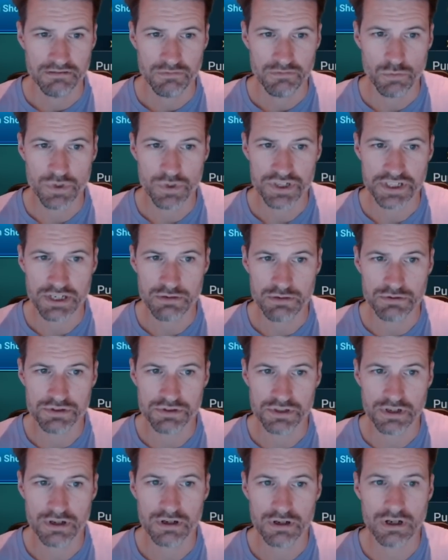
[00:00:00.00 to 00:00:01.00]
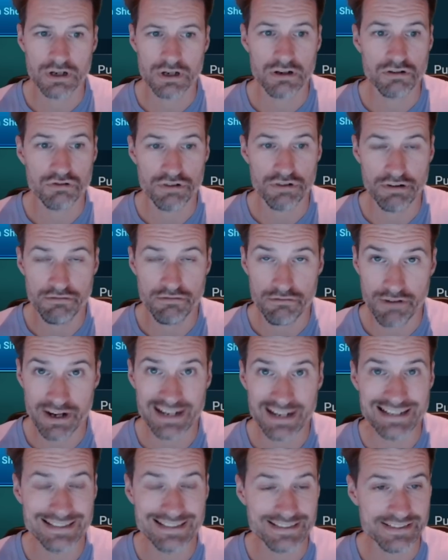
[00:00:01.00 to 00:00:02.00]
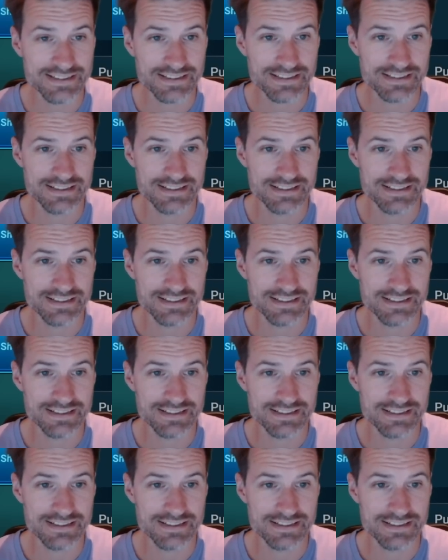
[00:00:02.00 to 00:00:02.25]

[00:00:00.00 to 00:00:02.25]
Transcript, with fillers: Wish there was crit rate